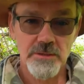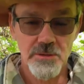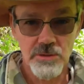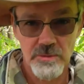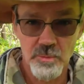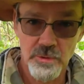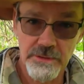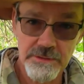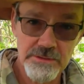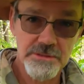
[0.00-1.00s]
Good
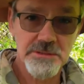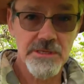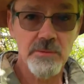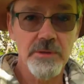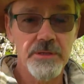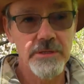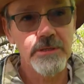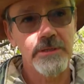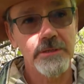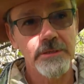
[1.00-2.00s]
morning. So today we're going
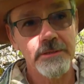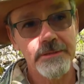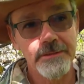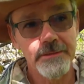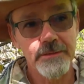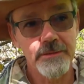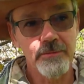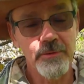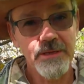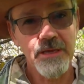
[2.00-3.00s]
to
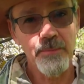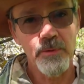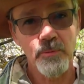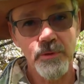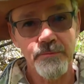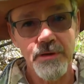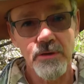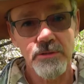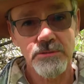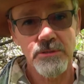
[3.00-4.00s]
recap on one of our
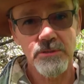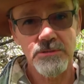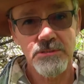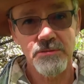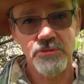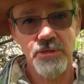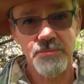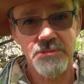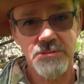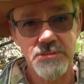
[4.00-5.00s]
last classes of
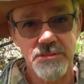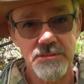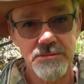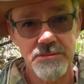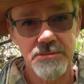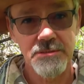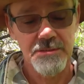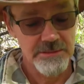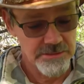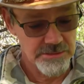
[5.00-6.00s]
traps and snares.
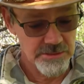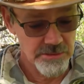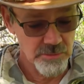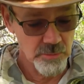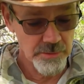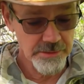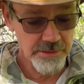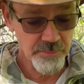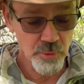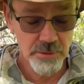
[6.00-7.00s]
So one of the
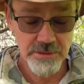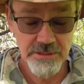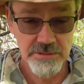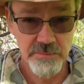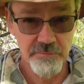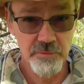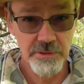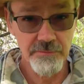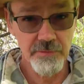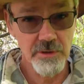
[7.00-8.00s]
important things before
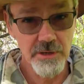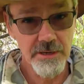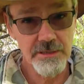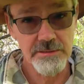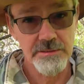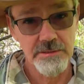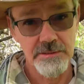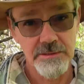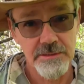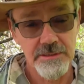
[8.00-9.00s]
you even go out
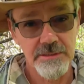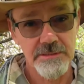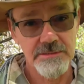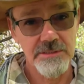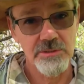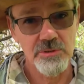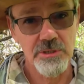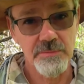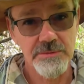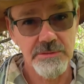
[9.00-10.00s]
and set your
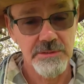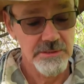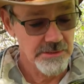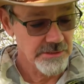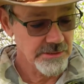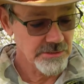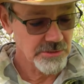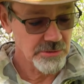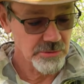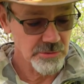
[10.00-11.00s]
traps is
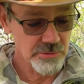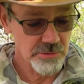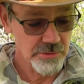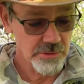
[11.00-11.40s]
to